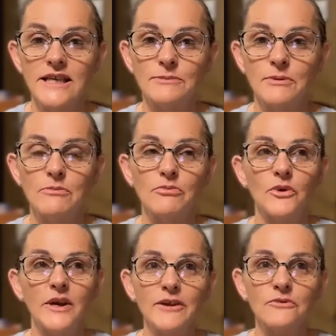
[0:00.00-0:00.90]
his
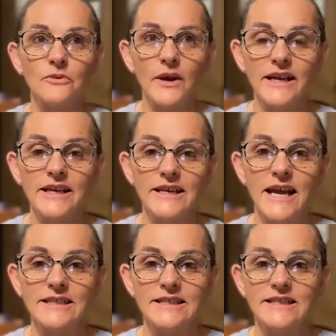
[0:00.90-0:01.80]
people. He
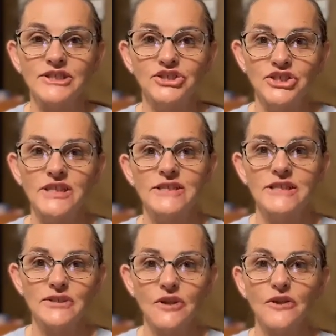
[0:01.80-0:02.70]
recognizes
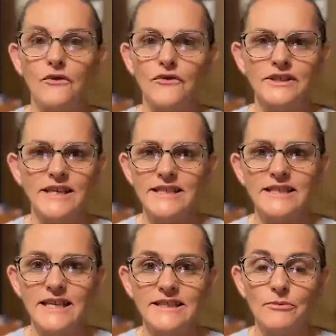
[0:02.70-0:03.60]
Jesus all over us. He
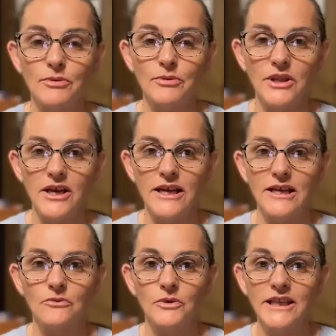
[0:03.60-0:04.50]
sees the
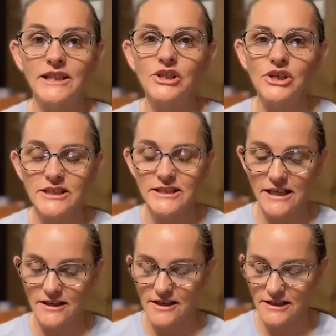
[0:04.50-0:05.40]
blood when he looks
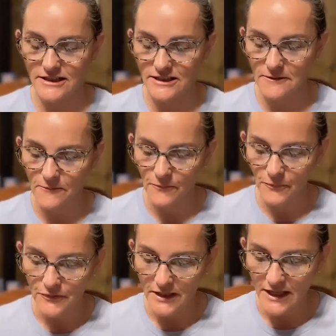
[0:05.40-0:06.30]
at us.
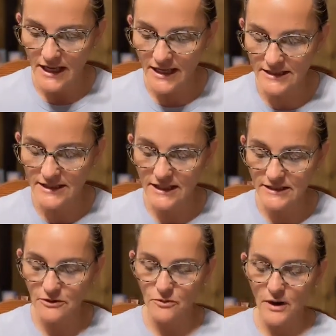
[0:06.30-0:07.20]
He
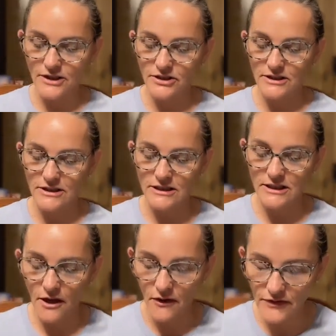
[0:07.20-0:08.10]
sees the
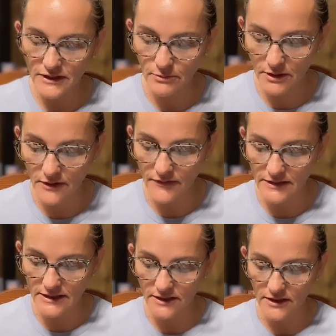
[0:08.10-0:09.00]
righteousness of his
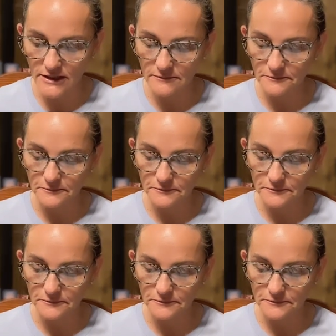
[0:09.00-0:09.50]
beloved son.